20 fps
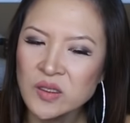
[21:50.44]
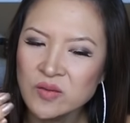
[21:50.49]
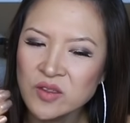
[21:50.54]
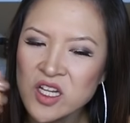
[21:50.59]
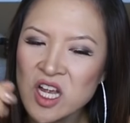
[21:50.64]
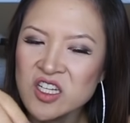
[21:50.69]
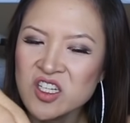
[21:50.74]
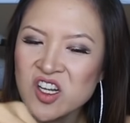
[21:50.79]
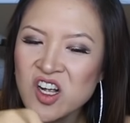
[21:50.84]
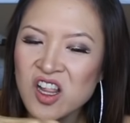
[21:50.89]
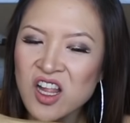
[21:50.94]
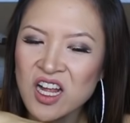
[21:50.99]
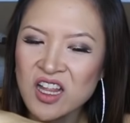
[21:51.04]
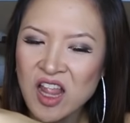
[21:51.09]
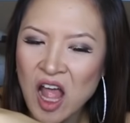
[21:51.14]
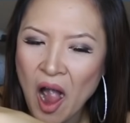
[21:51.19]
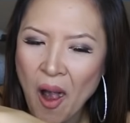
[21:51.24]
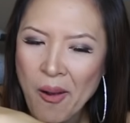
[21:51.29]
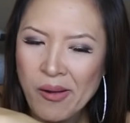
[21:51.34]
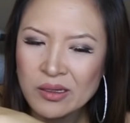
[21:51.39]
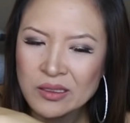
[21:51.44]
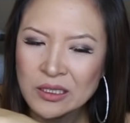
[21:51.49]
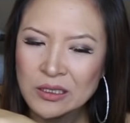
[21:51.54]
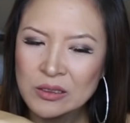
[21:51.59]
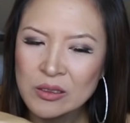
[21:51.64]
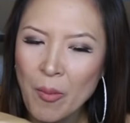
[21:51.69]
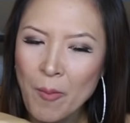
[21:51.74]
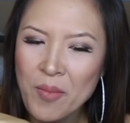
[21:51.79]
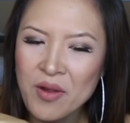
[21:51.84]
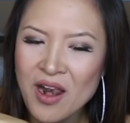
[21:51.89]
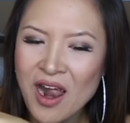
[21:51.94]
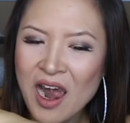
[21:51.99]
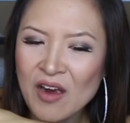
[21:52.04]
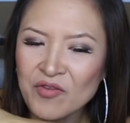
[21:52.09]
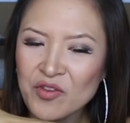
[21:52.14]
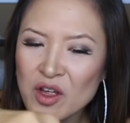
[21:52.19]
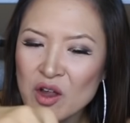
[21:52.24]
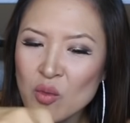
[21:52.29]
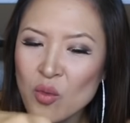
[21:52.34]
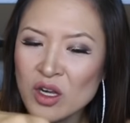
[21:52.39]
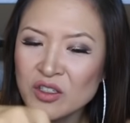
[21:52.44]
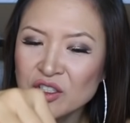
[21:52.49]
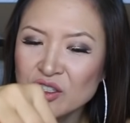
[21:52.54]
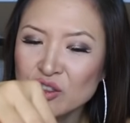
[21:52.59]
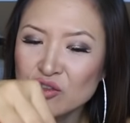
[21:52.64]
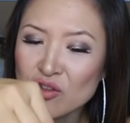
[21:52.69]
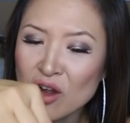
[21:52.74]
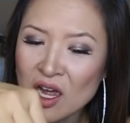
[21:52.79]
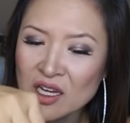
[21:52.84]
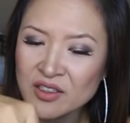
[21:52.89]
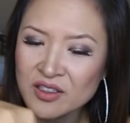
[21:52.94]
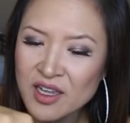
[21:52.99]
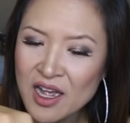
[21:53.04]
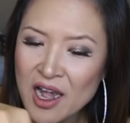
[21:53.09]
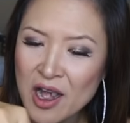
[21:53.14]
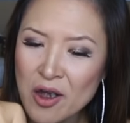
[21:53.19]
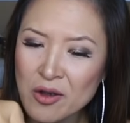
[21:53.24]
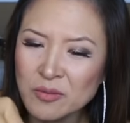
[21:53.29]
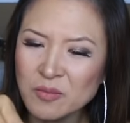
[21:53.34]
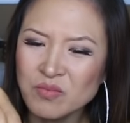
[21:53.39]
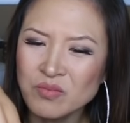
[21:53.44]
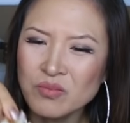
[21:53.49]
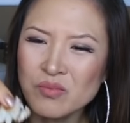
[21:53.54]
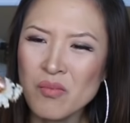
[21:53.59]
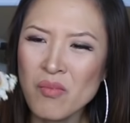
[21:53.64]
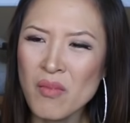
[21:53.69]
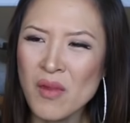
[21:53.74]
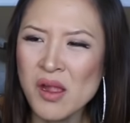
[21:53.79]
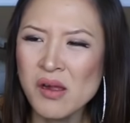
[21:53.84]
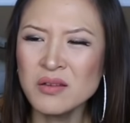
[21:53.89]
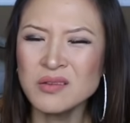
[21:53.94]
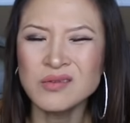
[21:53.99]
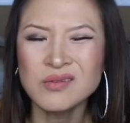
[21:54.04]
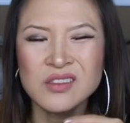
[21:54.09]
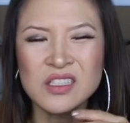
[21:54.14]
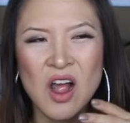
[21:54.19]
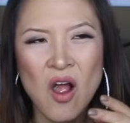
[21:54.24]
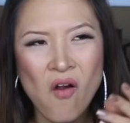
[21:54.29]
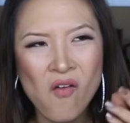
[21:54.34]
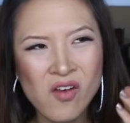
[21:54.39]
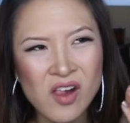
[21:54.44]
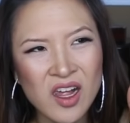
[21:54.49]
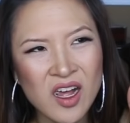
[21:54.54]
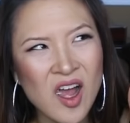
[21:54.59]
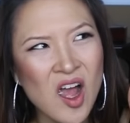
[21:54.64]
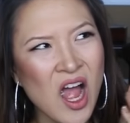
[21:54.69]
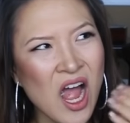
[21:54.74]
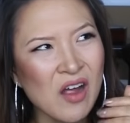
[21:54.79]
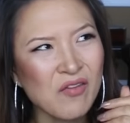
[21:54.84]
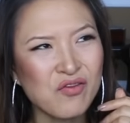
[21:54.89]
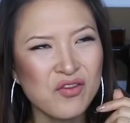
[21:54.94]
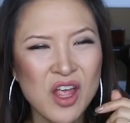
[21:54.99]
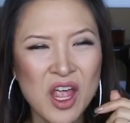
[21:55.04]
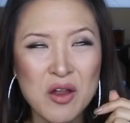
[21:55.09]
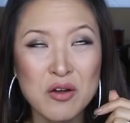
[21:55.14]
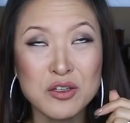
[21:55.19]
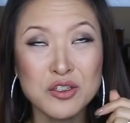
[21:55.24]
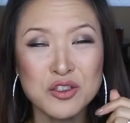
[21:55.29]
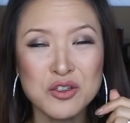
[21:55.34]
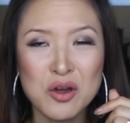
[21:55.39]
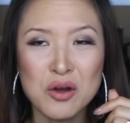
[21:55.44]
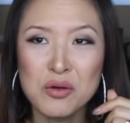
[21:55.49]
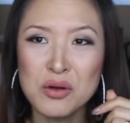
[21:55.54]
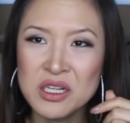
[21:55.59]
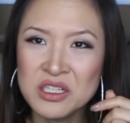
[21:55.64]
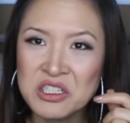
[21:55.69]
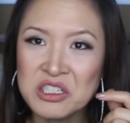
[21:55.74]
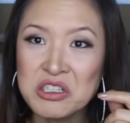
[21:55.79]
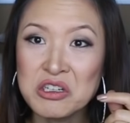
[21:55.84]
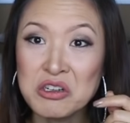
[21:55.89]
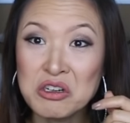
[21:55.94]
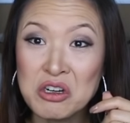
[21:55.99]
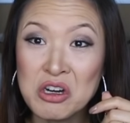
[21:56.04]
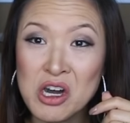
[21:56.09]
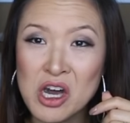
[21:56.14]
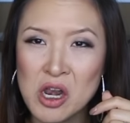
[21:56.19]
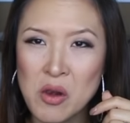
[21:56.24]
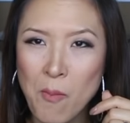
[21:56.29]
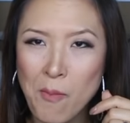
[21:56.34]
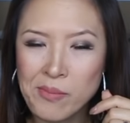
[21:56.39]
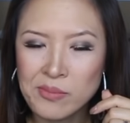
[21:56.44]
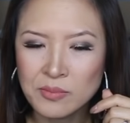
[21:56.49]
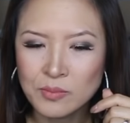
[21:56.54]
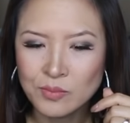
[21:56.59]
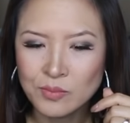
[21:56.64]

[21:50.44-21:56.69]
It tastes good like that. But after, once it dries out, for like a half day or so, it's still good.